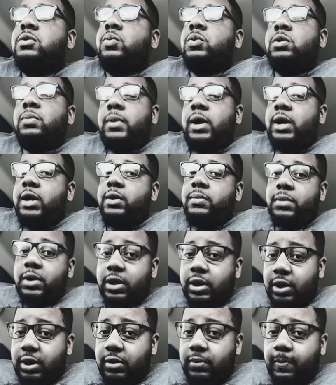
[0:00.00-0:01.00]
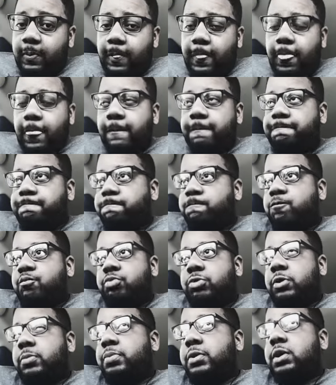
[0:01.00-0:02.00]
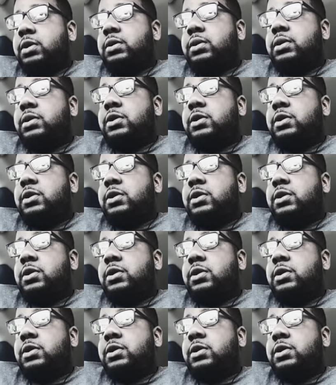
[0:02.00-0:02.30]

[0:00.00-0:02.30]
with Miami Heat. But